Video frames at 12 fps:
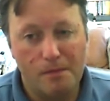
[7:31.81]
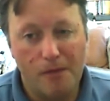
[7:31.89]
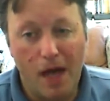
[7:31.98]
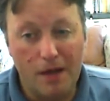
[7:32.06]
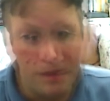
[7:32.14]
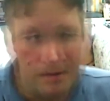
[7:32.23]

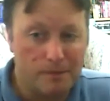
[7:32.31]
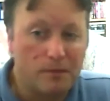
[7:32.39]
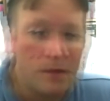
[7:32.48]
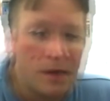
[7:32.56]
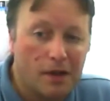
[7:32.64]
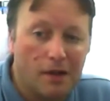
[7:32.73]
but
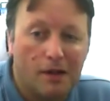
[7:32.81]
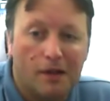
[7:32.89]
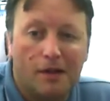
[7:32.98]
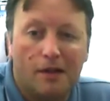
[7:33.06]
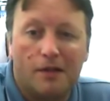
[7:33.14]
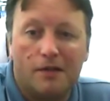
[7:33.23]

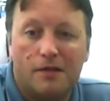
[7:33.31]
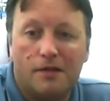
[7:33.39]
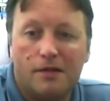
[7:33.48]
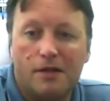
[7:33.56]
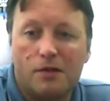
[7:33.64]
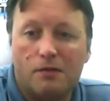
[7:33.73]

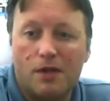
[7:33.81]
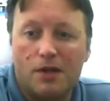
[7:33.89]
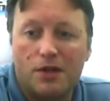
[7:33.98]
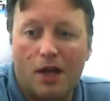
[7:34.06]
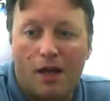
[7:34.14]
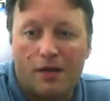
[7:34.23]
this
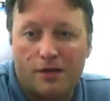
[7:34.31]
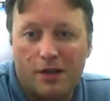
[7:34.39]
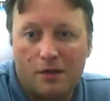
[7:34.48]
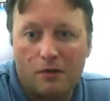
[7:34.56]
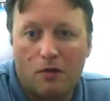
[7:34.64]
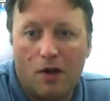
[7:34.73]
one just
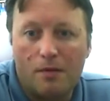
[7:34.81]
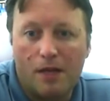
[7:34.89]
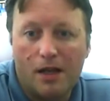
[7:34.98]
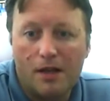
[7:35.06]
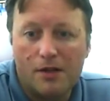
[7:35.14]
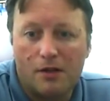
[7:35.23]
didn't quite make it.